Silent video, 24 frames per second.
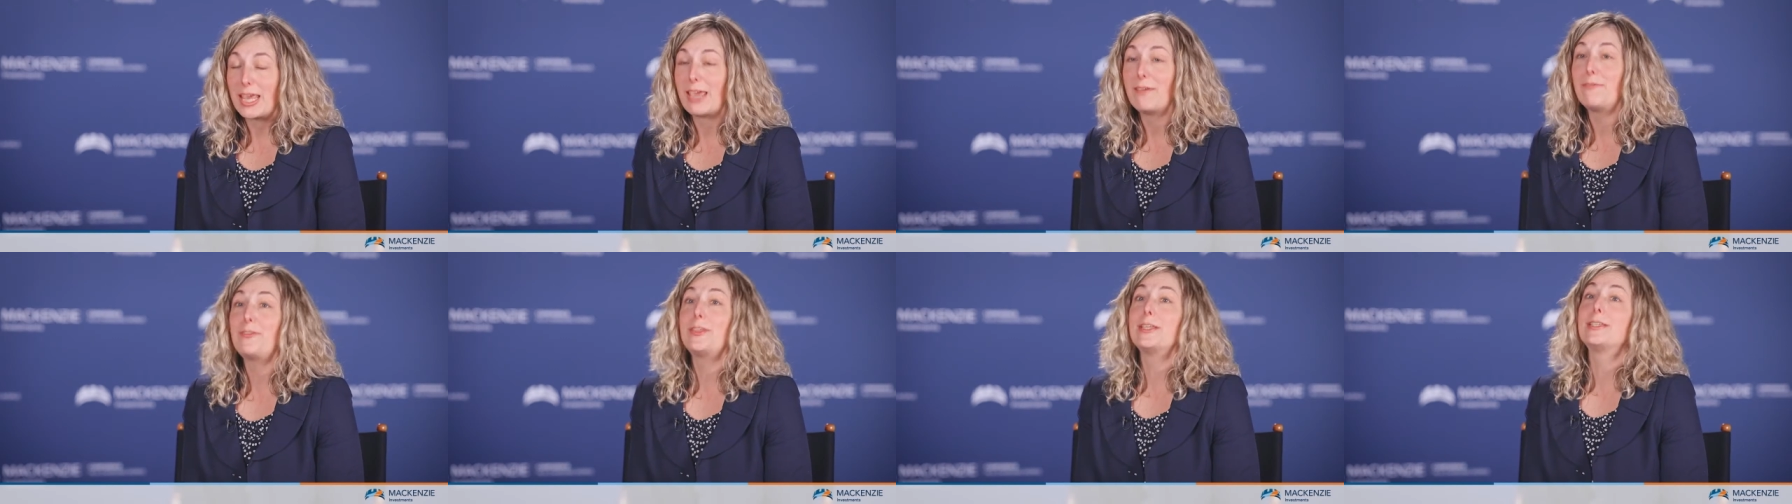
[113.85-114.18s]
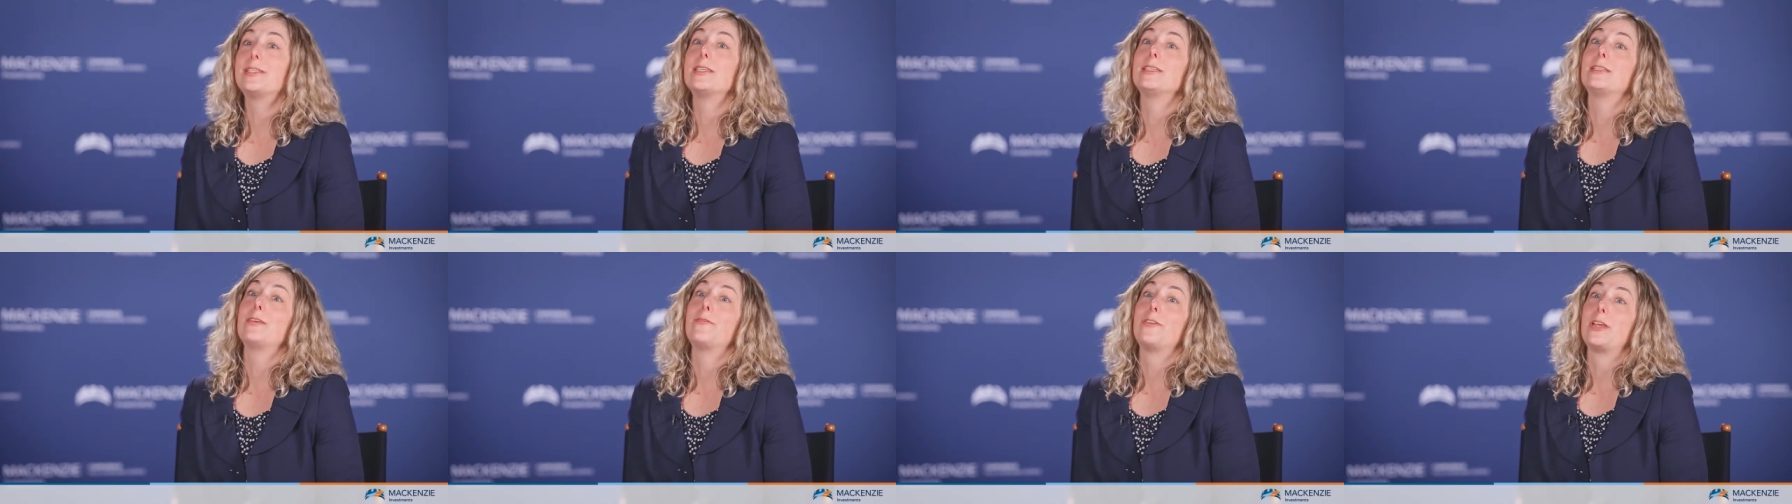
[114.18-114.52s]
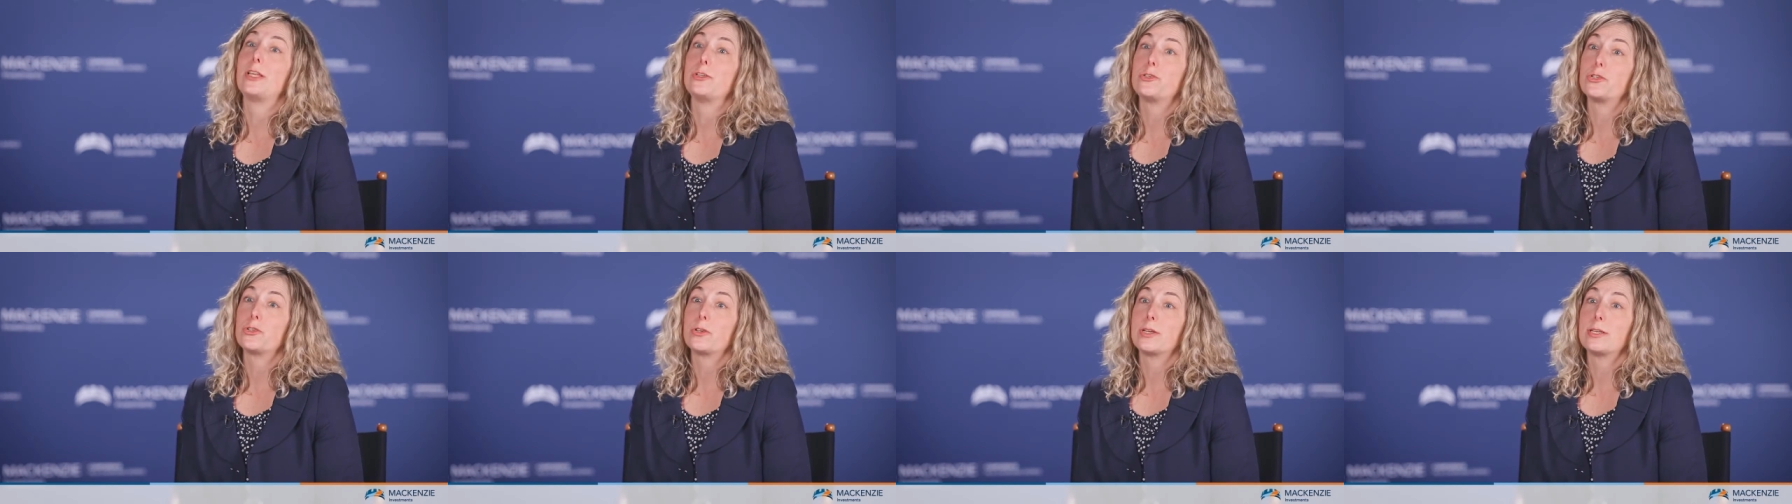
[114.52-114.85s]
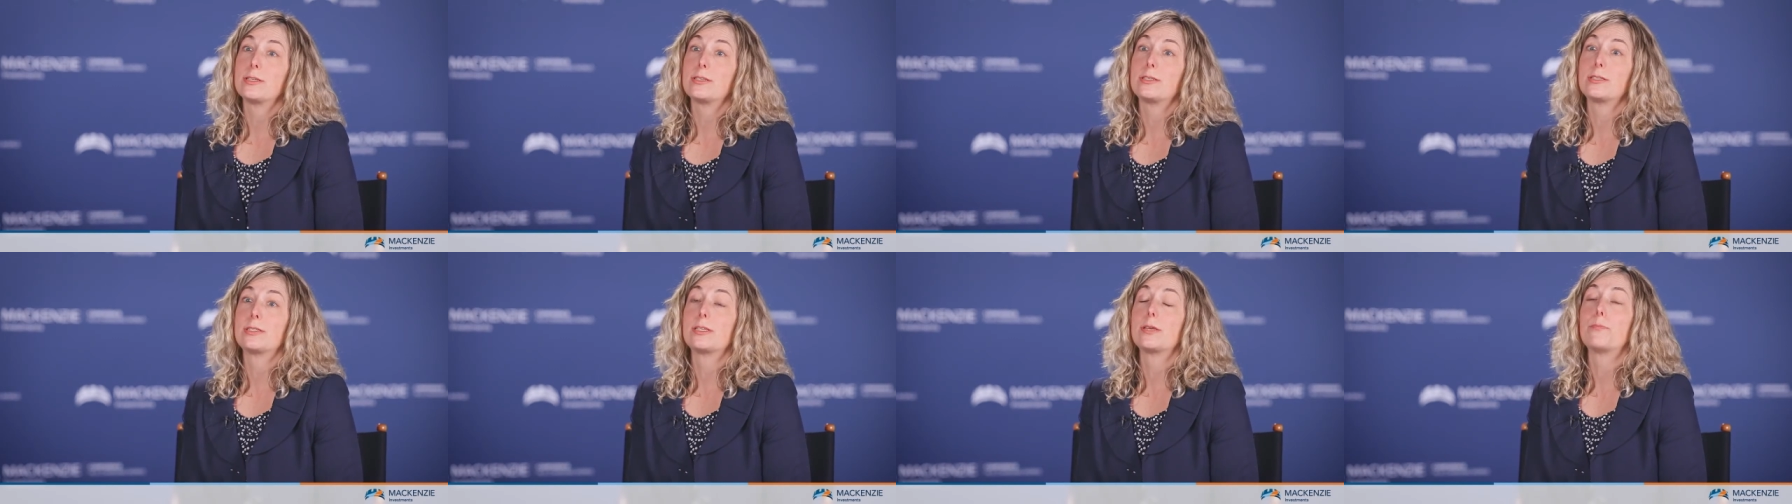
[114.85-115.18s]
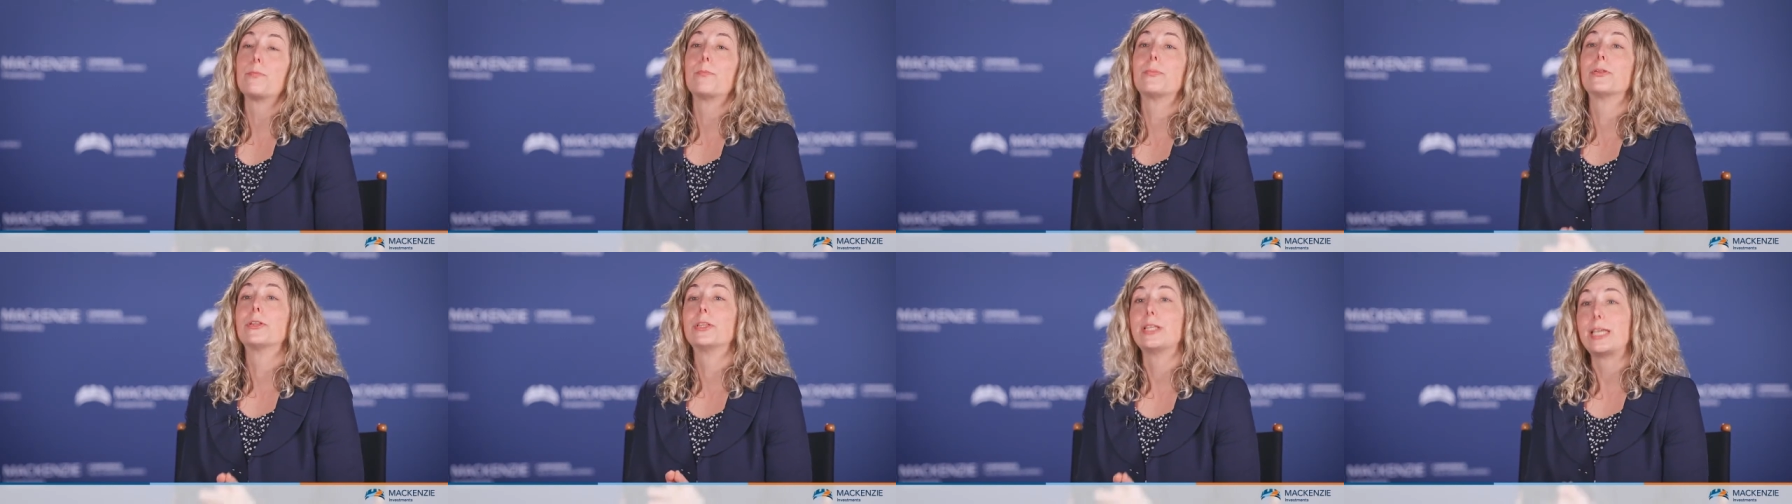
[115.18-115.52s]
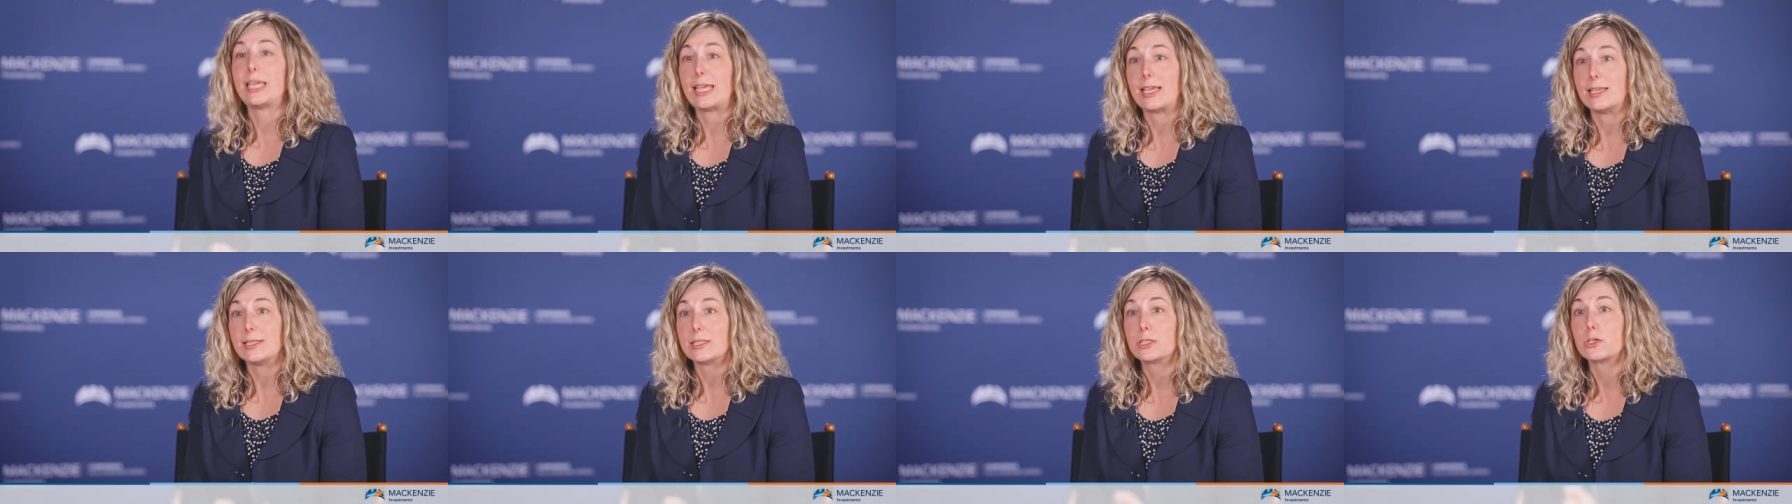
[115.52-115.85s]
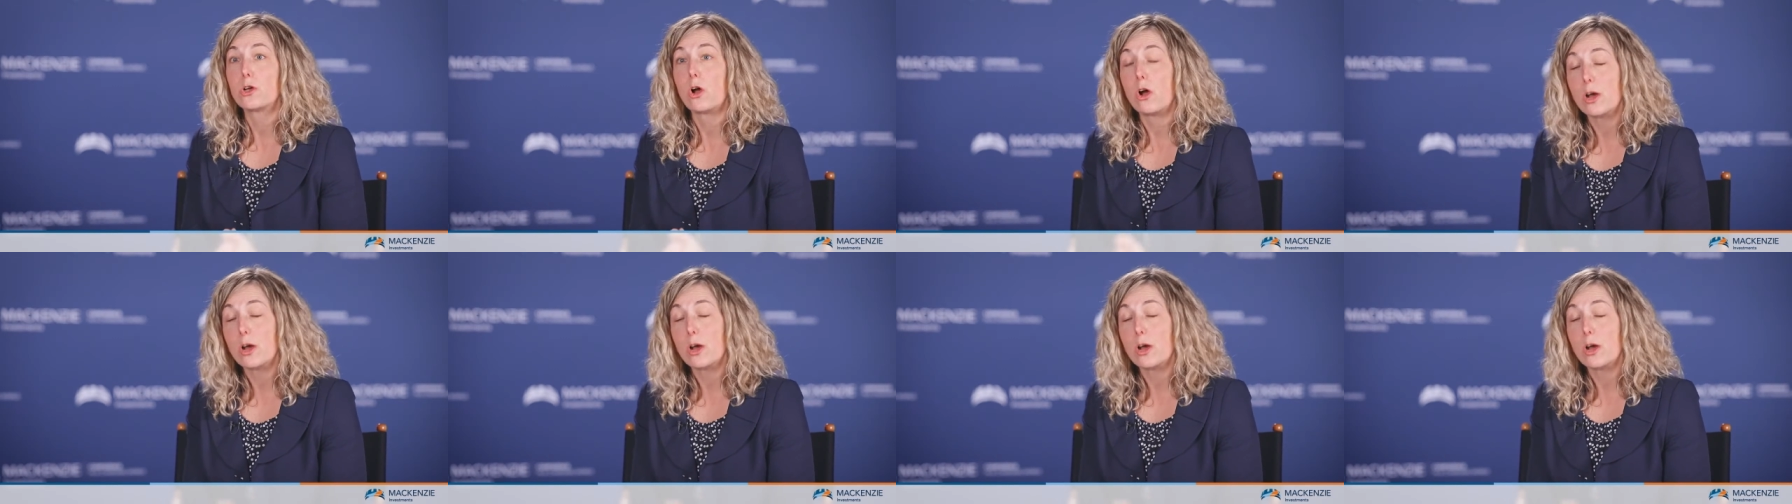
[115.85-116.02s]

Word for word: If this is of interest, please